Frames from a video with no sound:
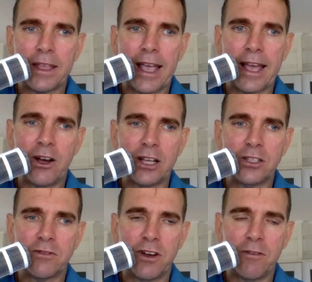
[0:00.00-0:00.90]
add
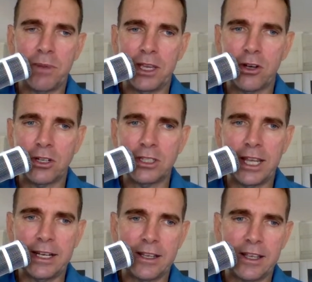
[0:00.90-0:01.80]
H5P
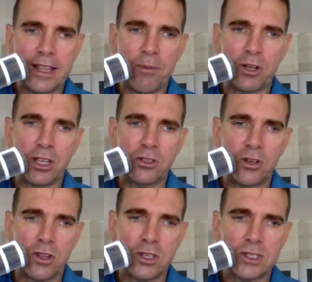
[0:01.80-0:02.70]
content, and that would get you
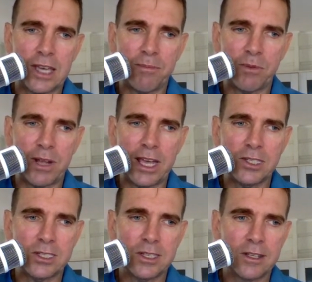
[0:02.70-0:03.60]
to the same
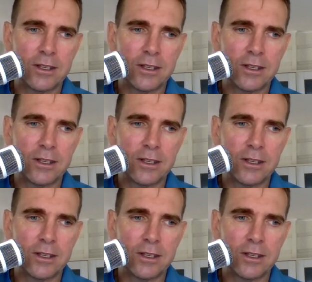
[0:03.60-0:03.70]
place.